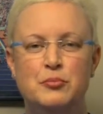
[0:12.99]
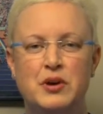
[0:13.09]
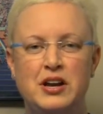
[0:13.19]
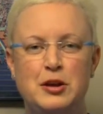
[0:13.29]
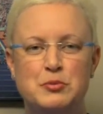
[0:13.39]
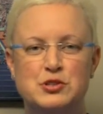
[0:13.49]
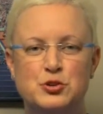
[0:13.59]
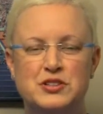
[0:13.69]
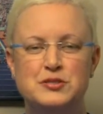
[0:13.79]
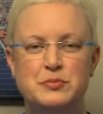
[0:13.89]
My name is
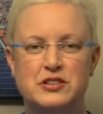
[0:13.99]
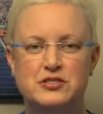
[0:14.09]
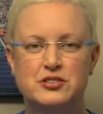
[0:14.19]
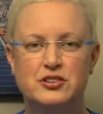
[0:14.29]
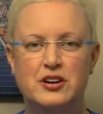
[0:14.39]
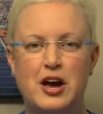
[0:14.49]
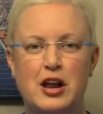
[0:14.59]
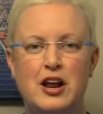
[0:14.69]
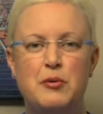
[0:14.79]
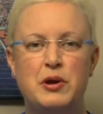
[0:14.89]
Chris Messler,
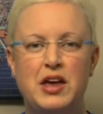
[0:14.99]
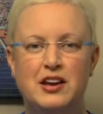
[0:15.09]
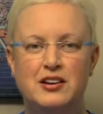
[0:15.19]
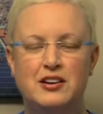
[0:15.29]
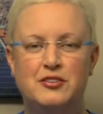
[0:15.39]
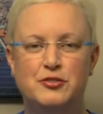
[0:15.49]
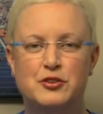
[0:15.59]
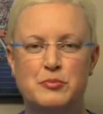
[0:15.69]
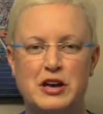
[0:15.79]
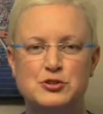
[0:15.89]
and I'm a candidate for
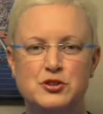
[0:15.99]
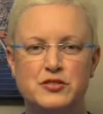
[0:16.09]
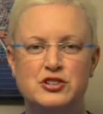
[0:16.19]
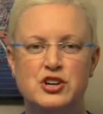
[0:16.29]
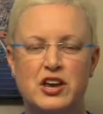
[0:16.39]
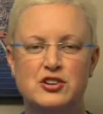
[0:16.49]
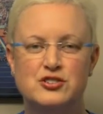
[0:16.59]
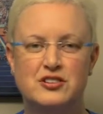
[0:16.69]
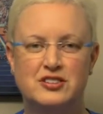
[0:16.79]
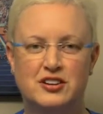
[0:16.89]
the Master of
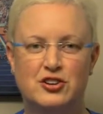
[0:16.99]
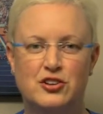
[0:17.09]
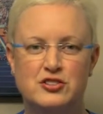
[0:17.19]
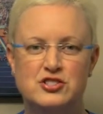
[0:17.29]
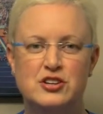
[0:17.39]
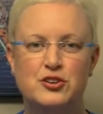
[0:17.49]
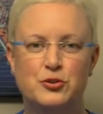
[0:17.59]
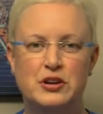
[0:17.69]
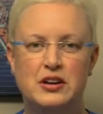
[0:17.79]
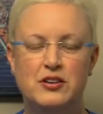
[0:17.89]
Educational Technology
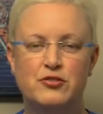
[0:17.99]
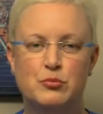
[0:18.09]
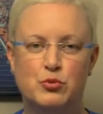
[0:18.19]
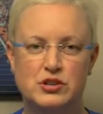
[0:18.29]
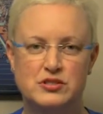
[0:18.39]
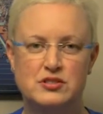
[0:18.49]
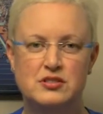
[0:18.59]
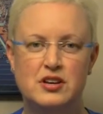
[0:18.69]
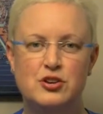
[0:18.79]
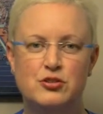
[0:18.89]
degree from Boise
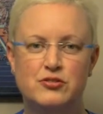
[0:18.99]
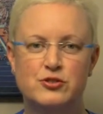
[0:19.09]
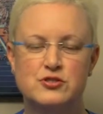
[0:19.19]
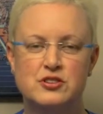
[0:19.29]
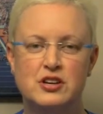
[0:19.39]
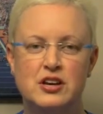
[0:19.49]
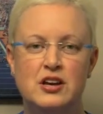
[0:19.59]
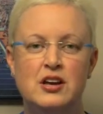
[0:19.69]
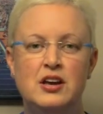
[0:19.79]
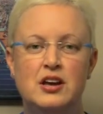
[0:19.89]
State University
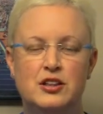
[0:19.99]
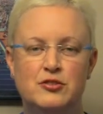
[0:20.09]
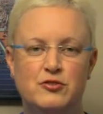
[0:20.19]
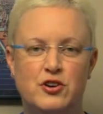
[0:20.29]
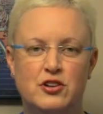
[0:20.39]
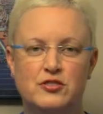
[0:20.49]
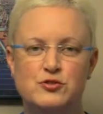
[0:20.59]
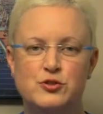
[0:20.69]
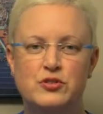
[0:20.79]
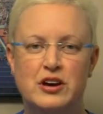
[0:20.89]
in the fall of
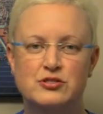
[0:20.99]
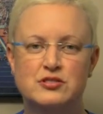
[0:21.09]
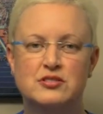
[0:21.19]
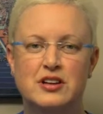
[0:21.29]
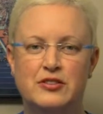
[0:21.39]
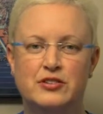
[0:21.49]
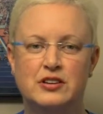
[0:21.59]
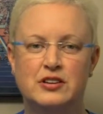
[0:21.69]
2011.